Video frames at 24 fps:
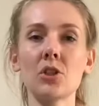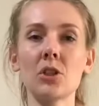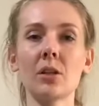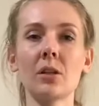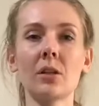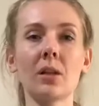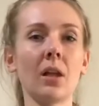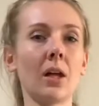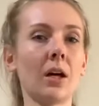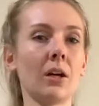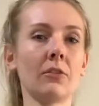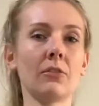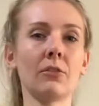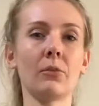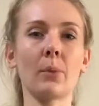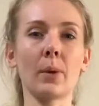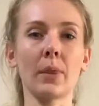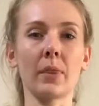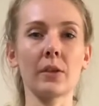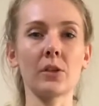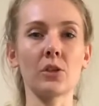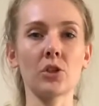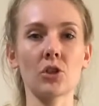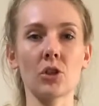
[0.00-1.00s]
in love with
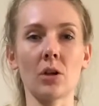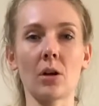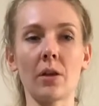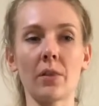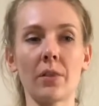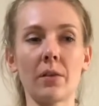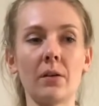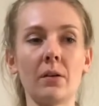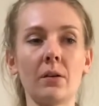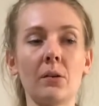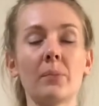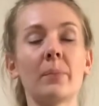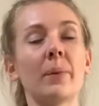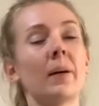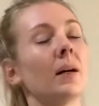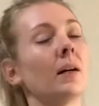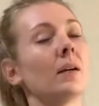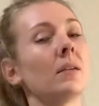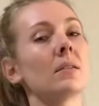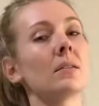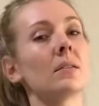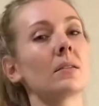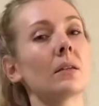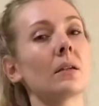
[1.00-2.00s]
each other,
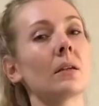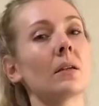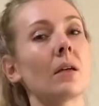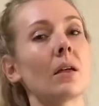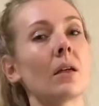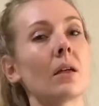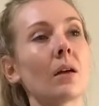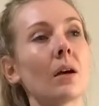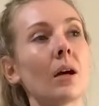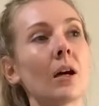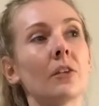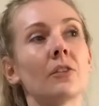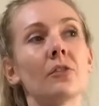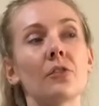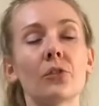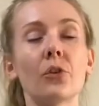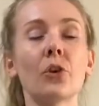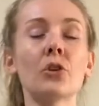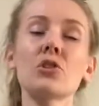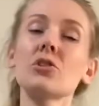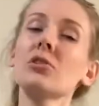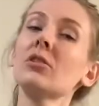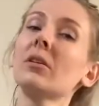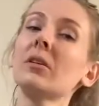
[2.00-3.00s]
but
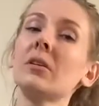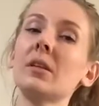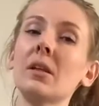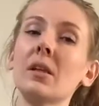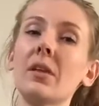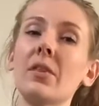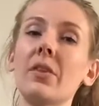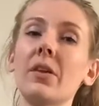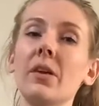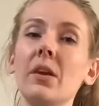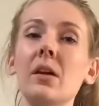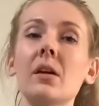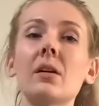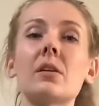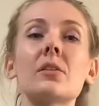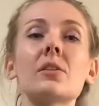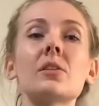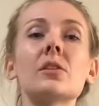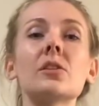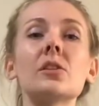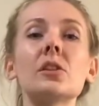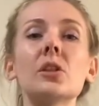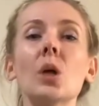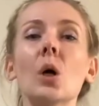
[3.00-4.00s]
unfortunately they are
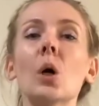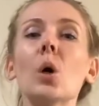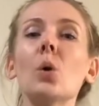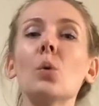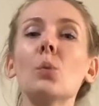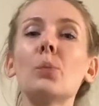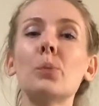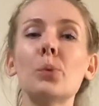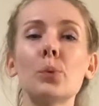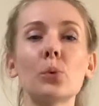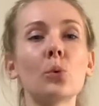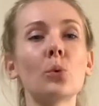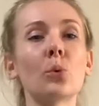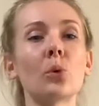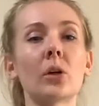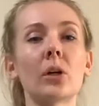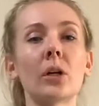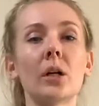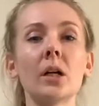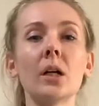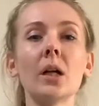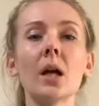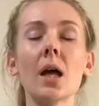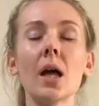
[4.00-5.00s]
so
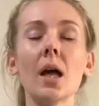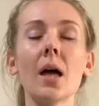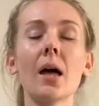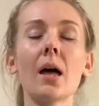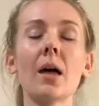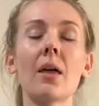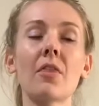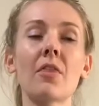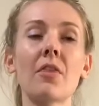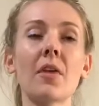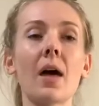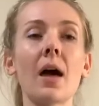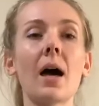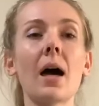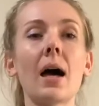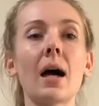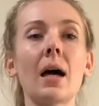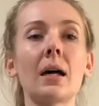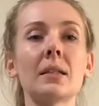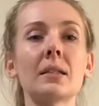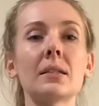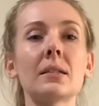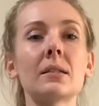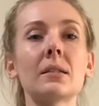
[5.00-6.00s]
poor
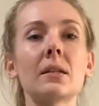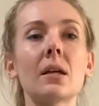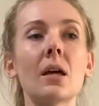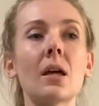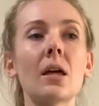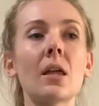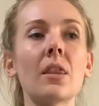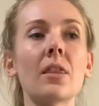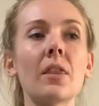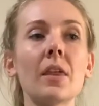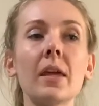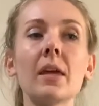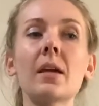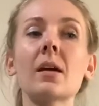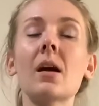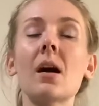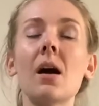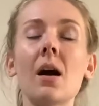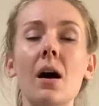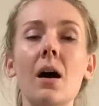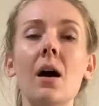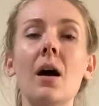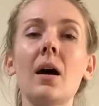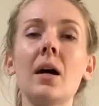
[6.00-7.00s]
that they
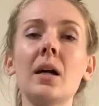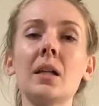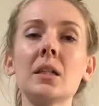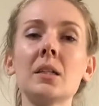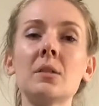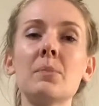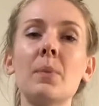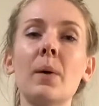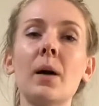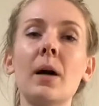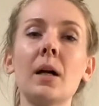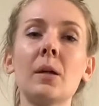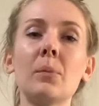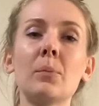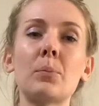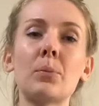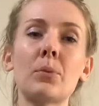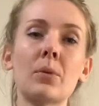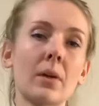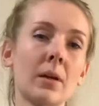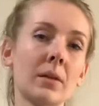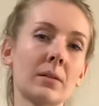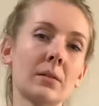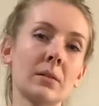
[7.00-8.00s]
can't buy
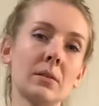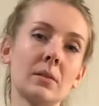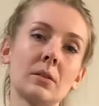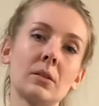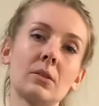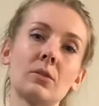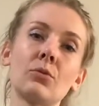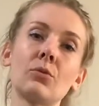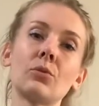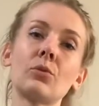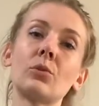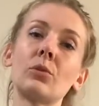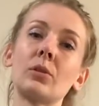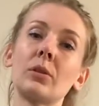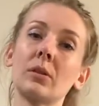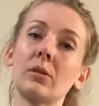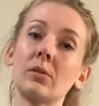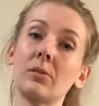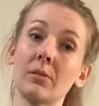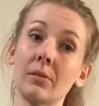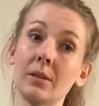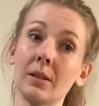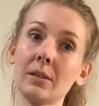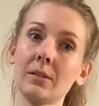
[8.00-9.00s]
presents for
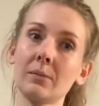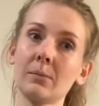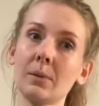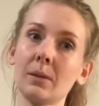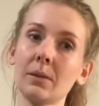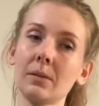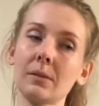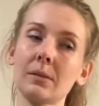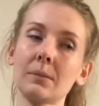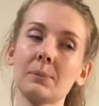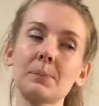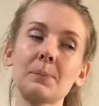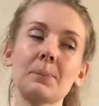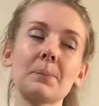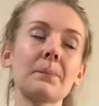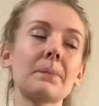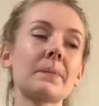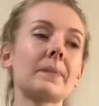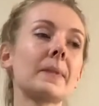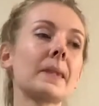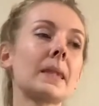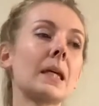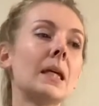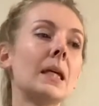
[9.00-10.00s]
Christmas.
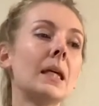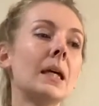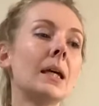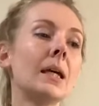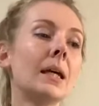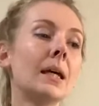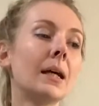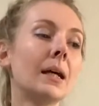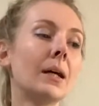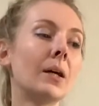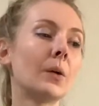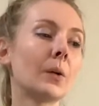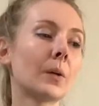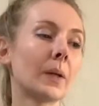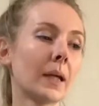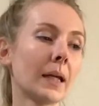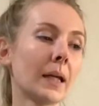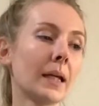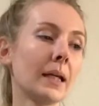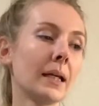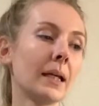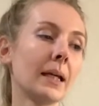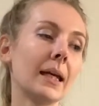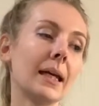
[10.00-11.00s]

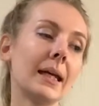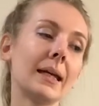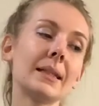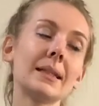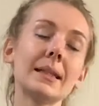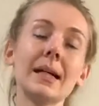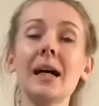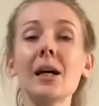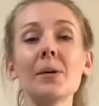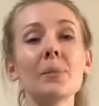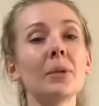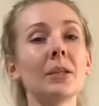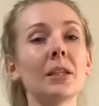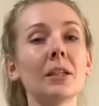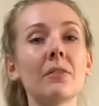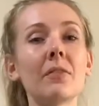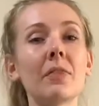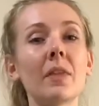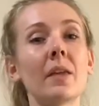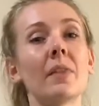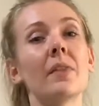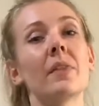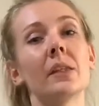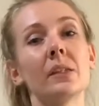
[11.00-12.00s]
Okay, and I believe
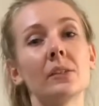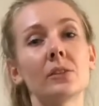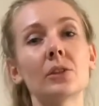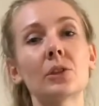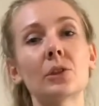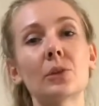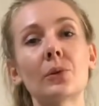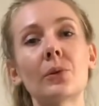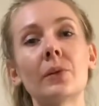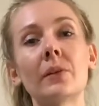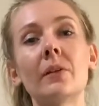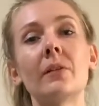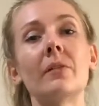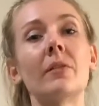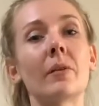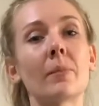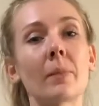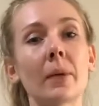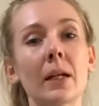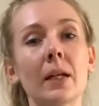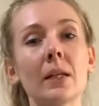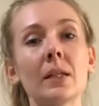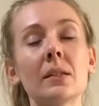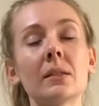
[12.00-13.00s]
that this story
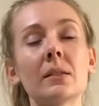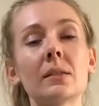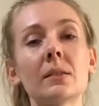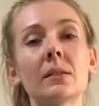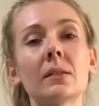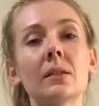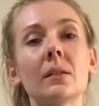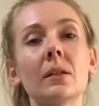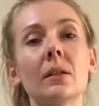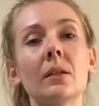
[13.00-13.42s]
remains